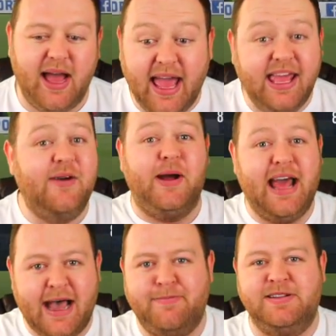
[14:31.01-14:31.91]
I hate it
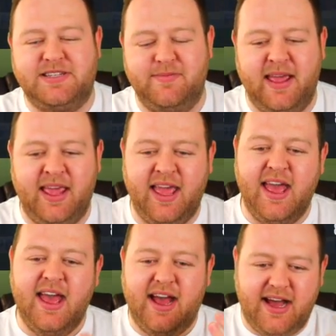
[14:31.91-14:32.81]
when it happens to me,
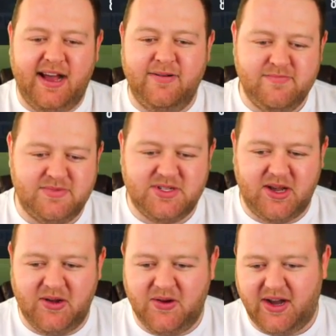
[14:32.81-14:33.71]

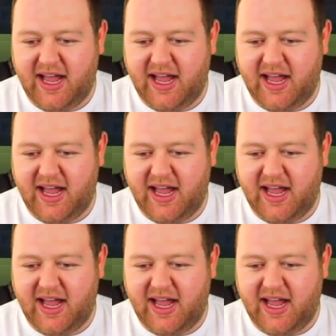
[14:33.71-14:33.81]
so